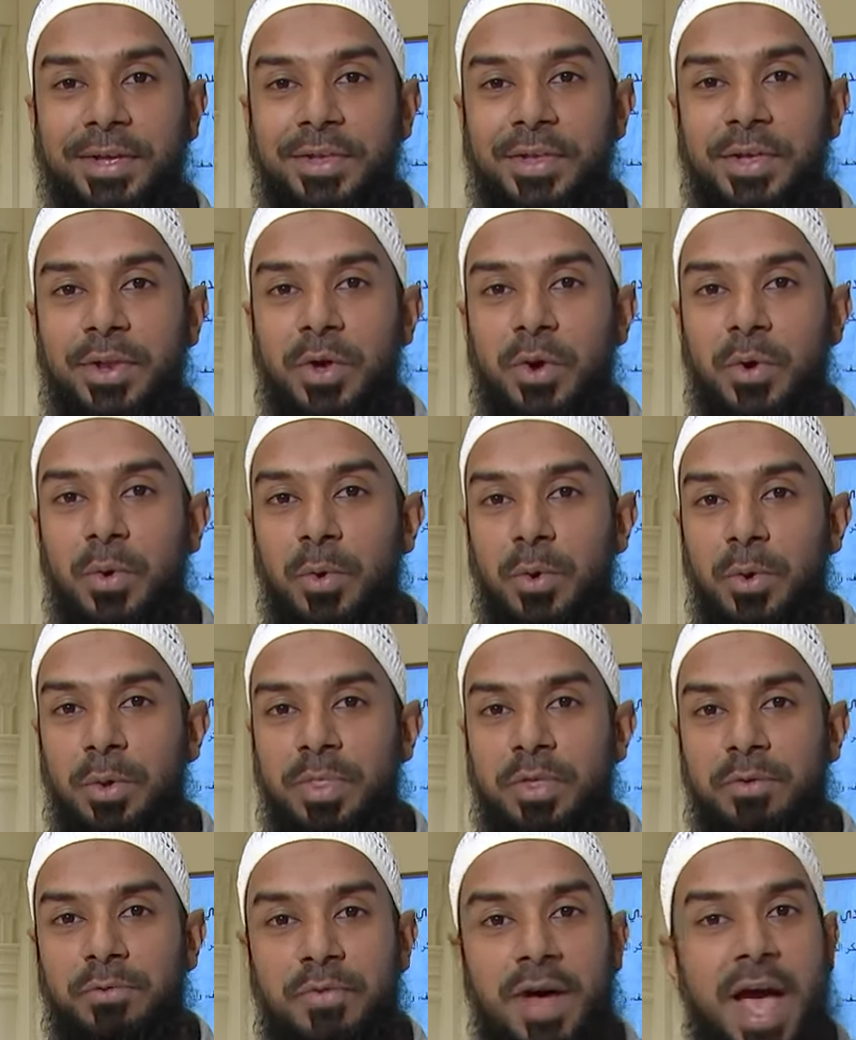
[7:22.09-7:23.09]
You know,
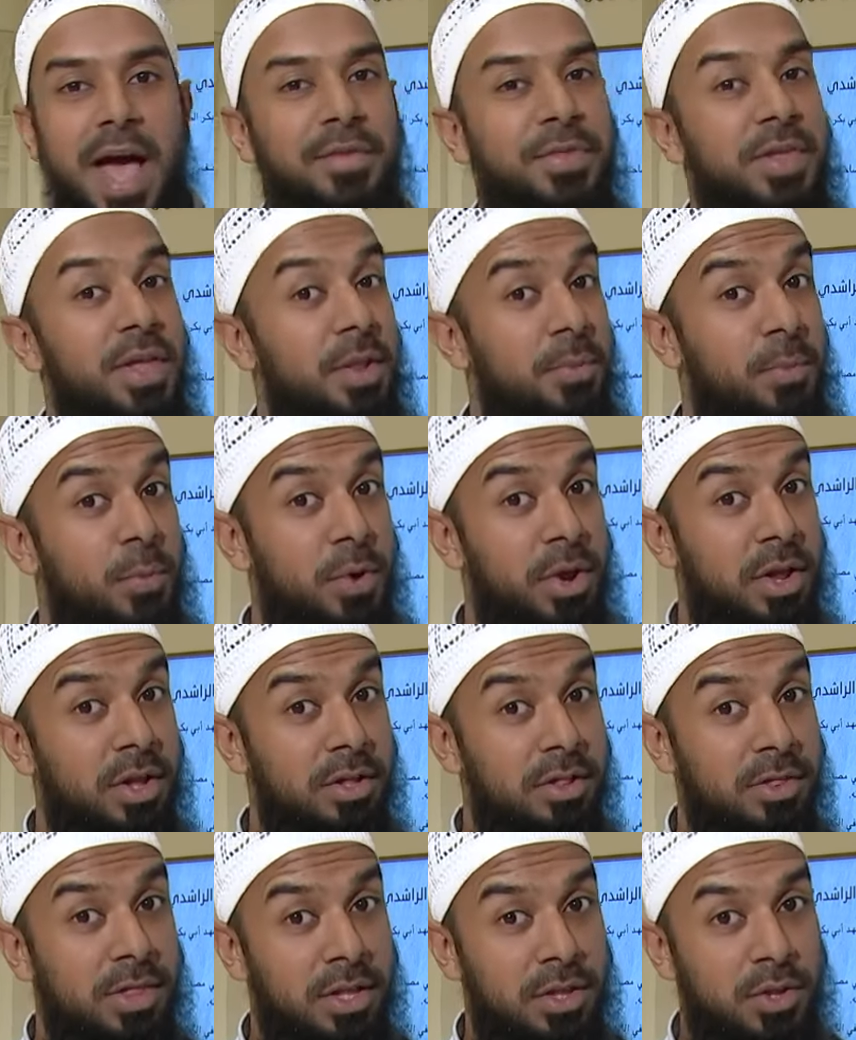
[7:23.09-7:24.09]
the five daily
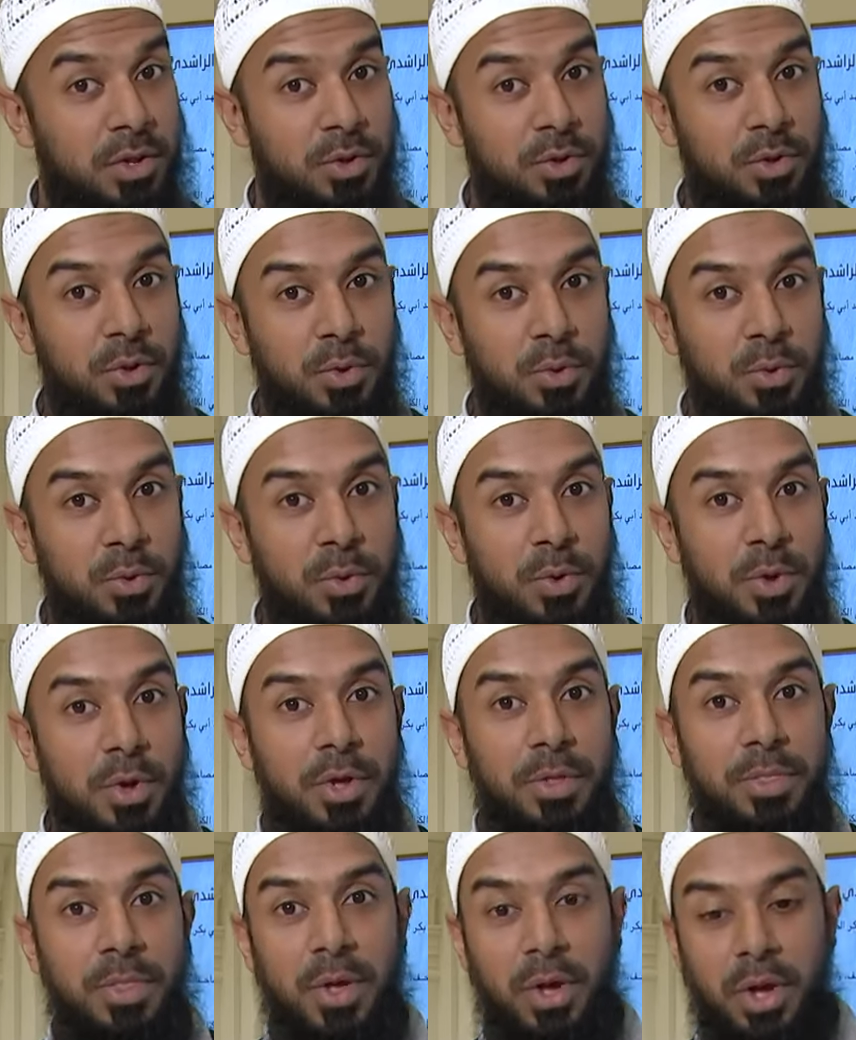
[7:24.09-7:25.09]
prayers that you do,
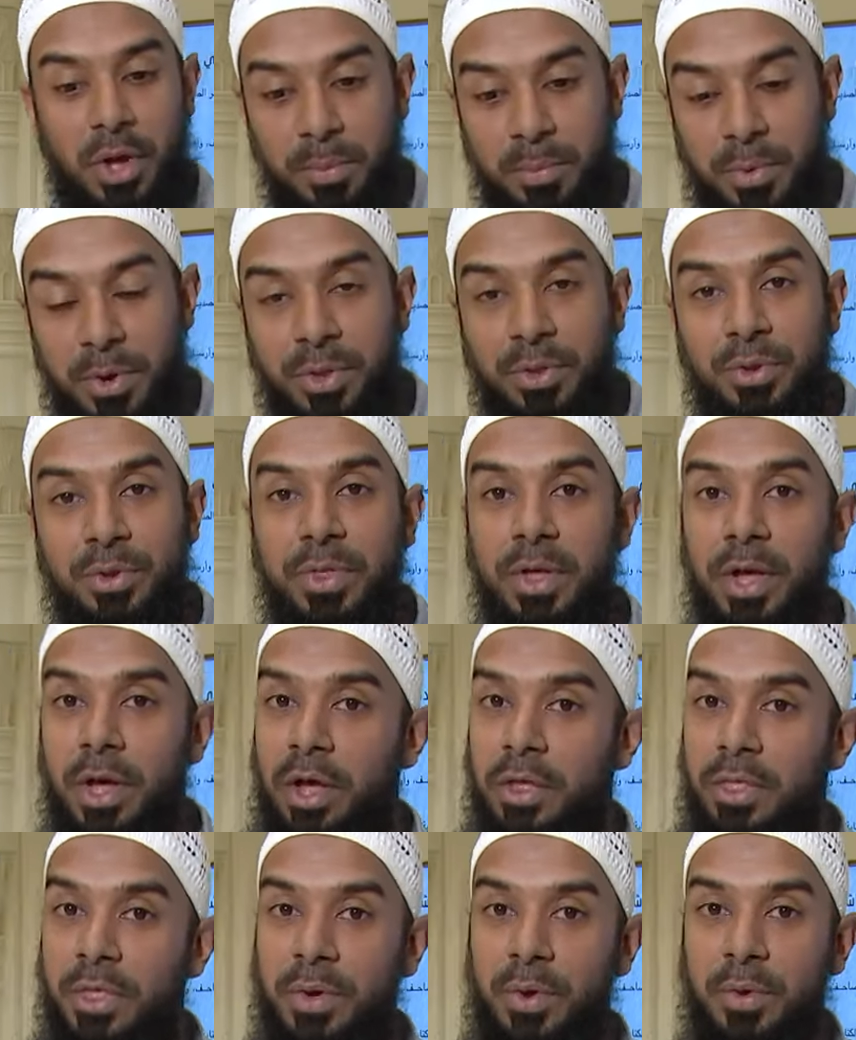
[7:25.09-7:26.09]
the Umrah to the
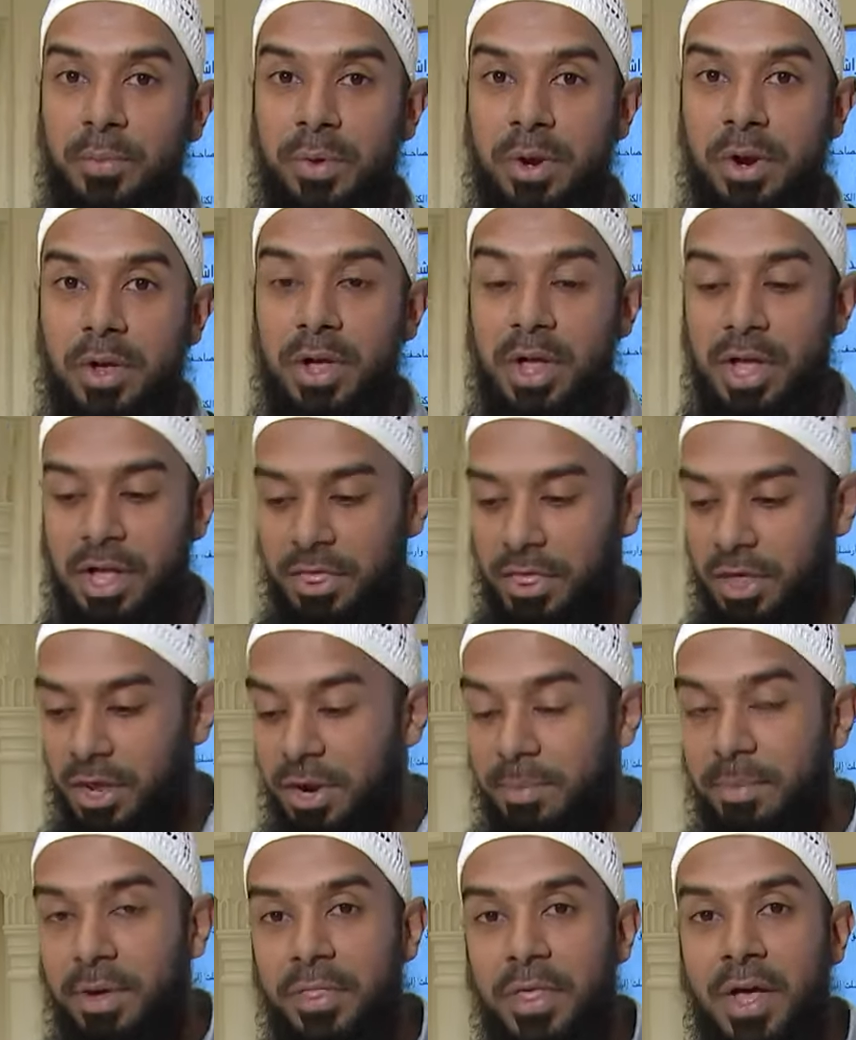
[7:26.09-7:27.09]
other Umrah, the
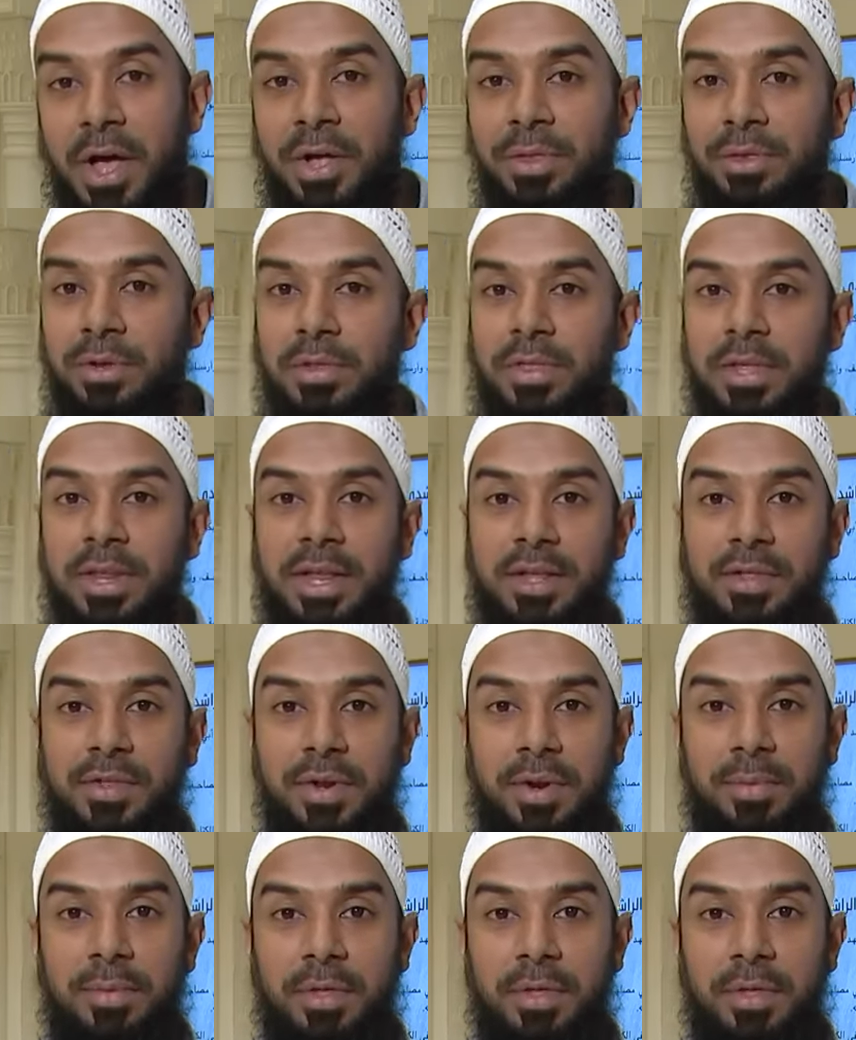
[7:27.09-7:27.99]
Ramadan to the next